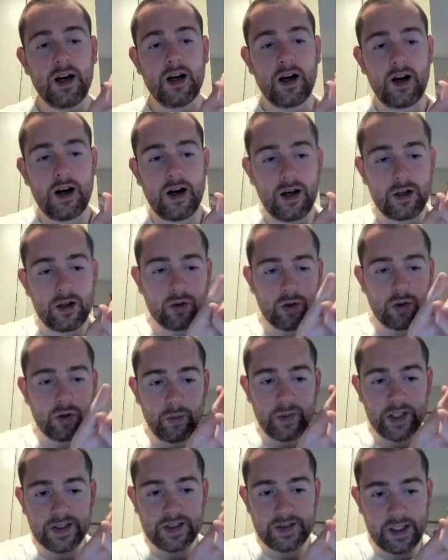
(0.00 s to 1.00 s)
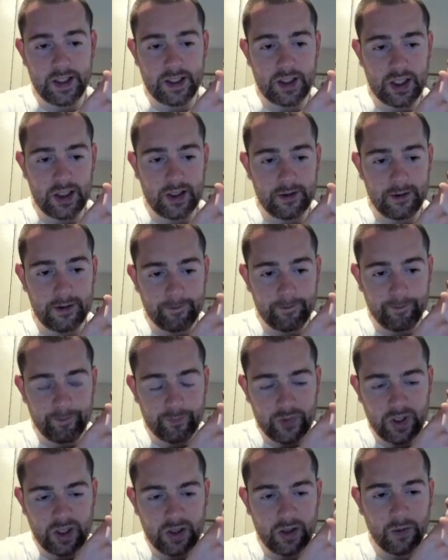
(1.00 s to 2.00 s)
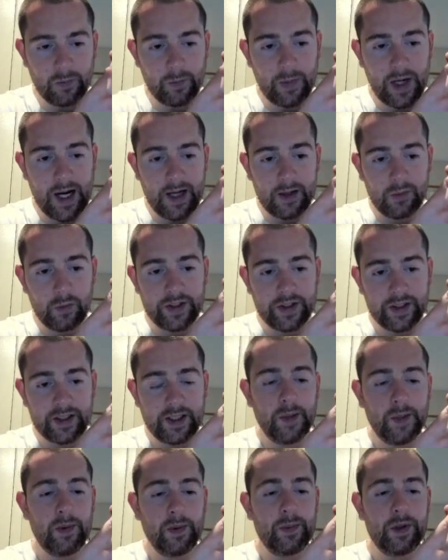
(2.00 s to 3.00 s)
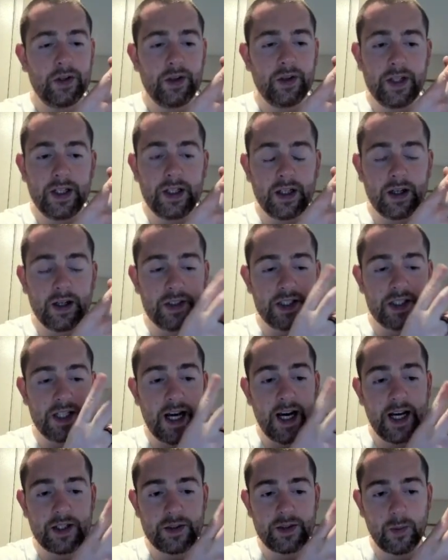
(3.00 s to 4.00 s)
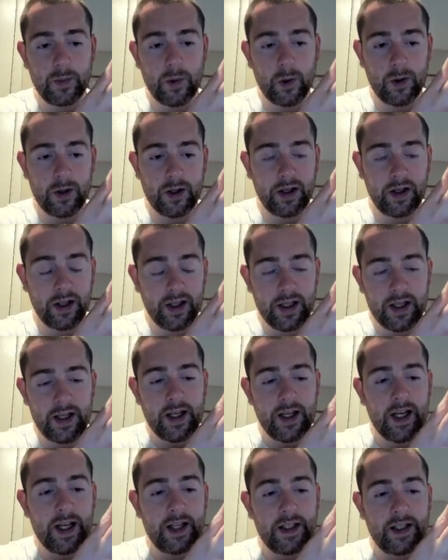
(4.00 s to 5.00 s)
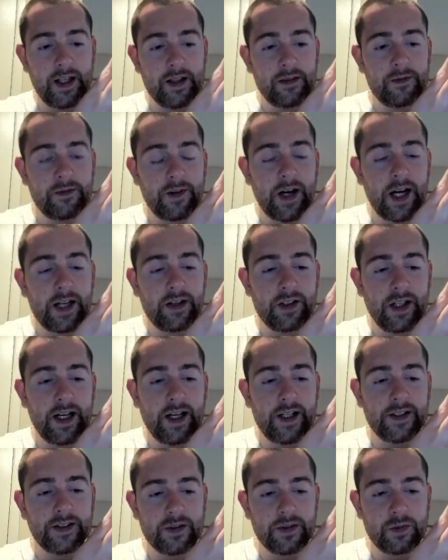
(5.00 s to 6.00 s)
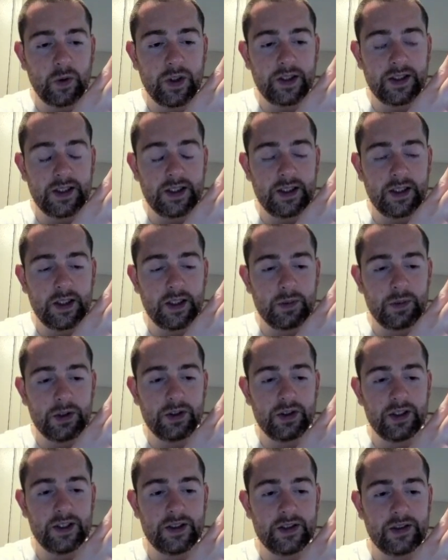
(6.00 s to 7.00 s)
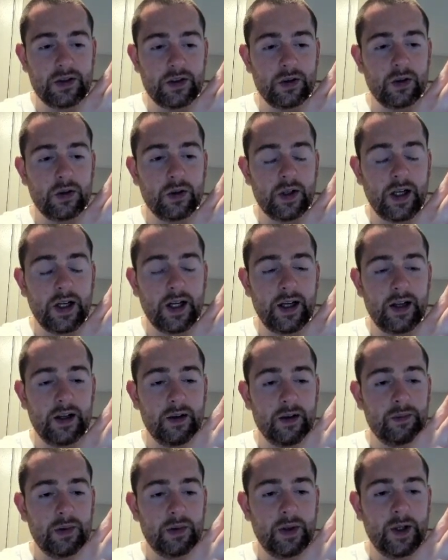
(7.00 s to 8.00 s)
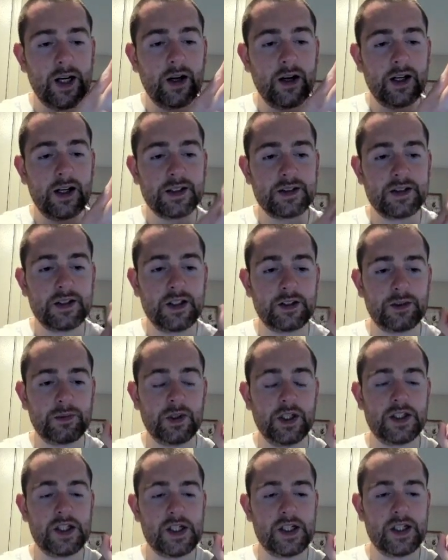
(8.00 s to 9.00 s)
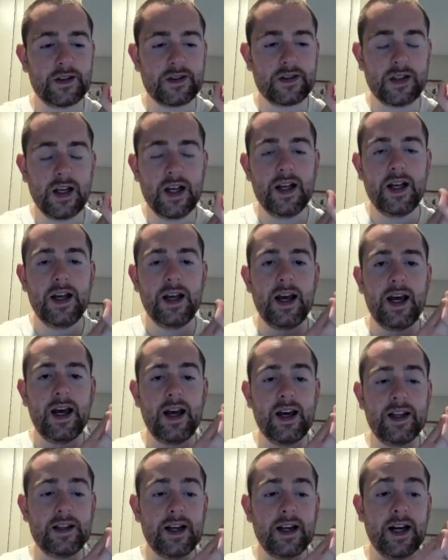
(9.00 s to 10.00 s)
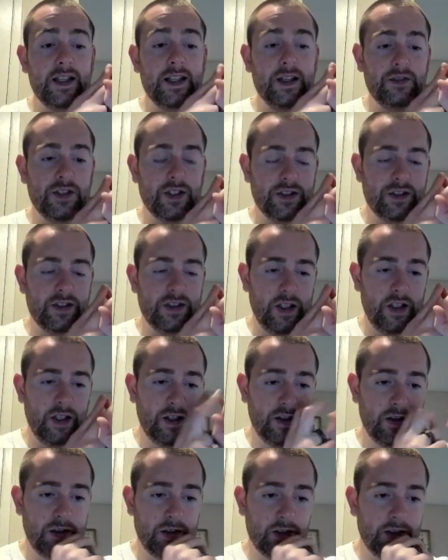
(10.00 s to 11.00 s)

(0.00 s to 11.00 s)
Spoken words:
a Chrome extension combined with the capability of a dashboard, and then finalized with the ability to print out Excel spreadsheets. And that gives us the